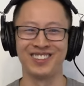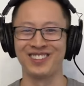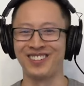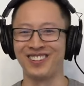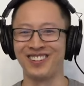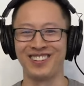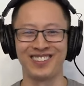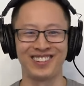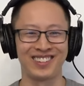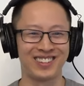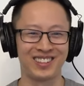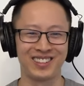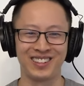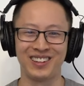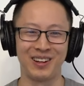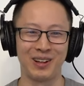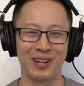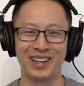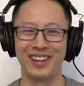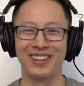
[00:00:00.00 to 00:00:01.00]
or
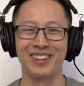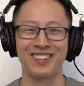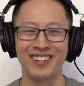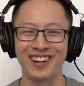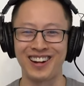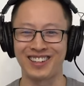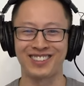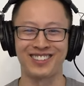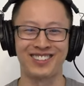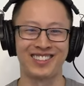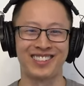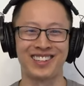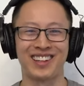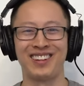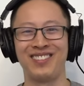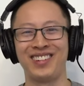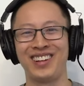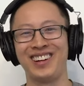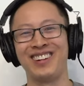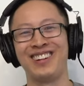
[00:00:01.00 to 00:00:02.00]
another extra
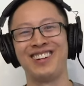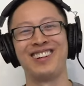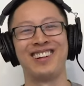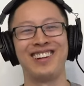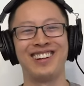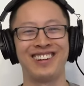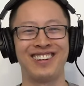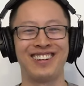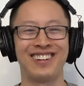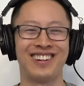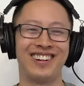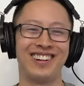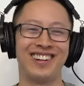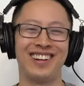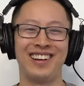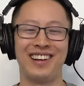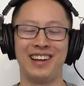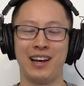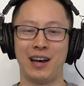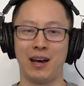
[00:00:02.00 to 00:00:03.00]
centimeter here.
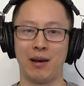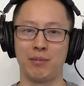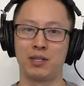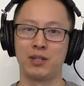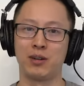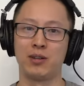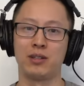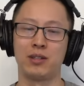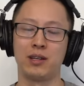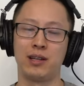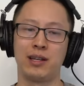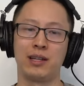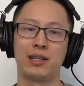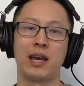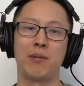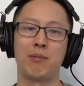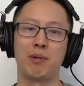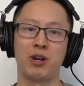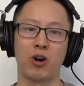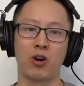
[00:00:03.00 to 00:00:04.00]
Um, so it, it
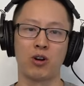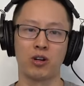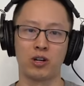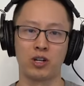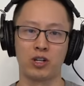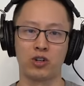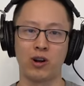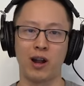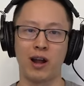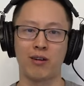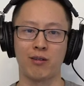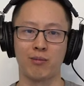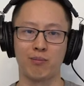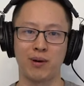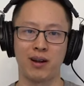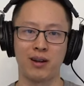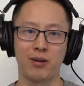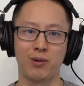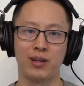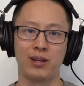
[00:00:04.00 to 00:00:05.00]
can be hard to track with
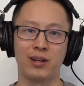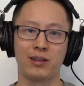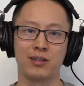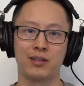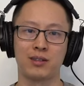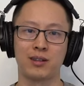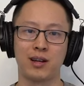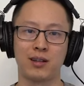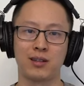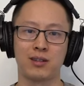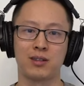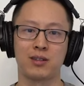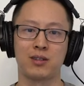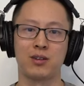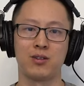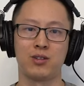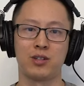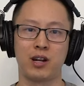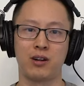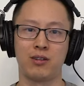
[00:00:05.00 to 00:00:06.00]
body weight exercises. So
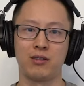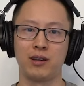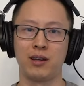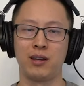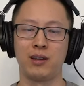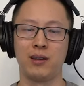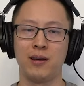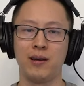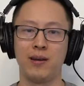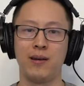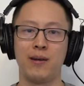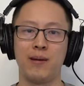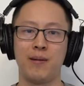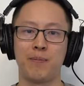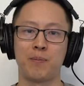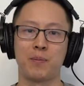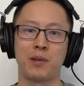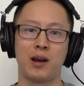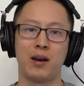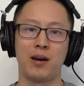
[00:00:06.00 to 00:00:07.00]
generally
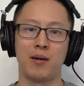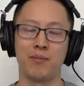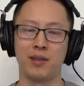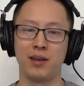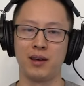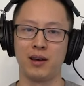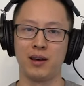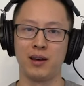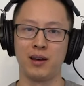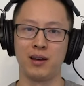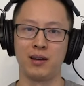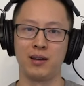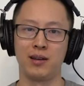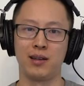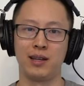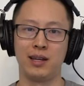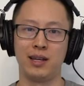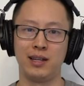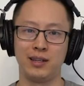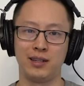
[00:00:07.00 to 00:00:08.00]
um, the
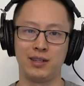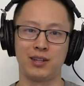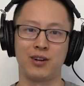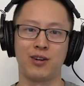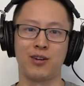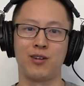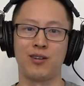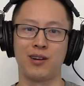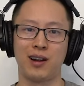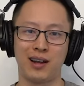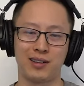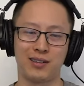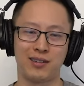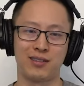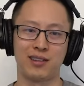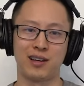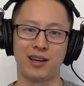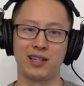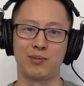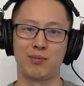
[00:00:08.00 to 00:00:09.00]
inter
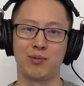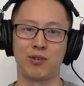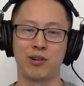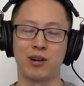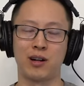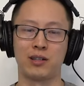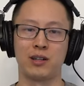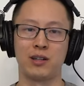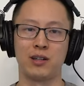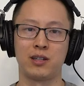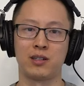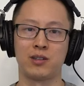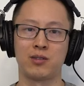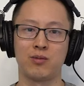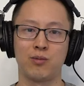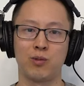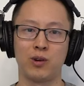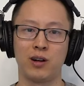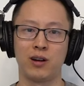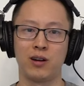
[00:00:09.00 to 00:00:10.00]
exercise progressions
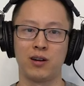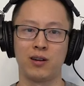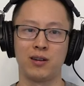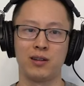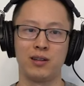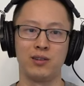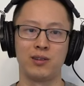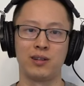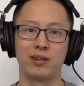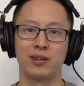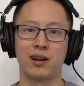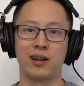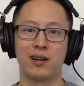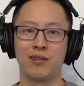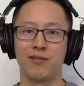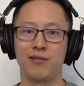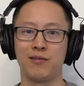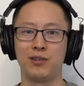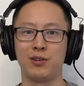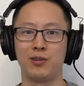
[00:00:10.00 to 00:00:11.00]
where you can kind
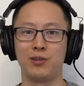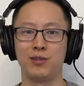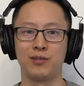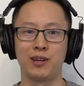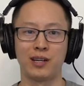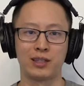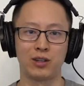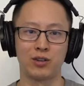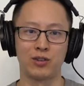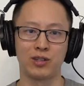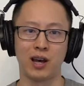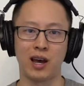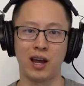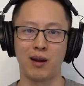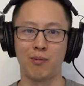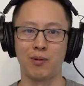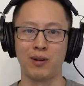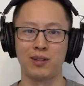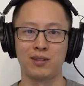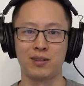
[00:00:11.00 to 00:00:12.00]
of do like those
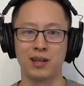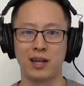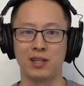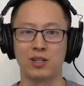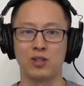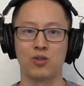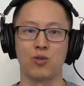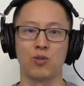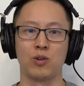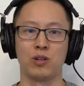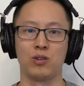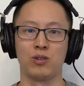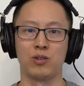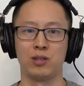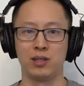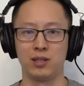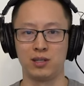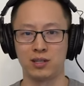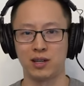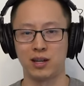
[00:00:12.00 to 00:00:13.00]
hybrid sets or use
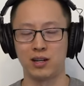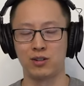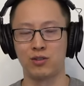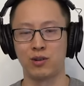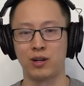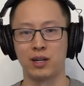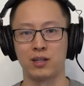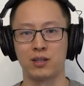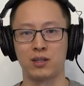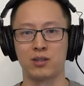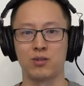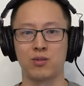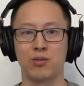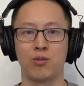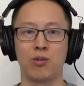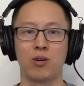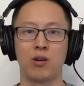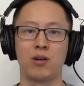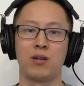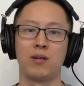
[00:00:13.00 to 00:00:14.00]
eccentrics
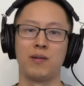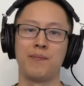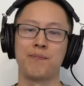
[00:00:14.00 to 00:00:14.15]
or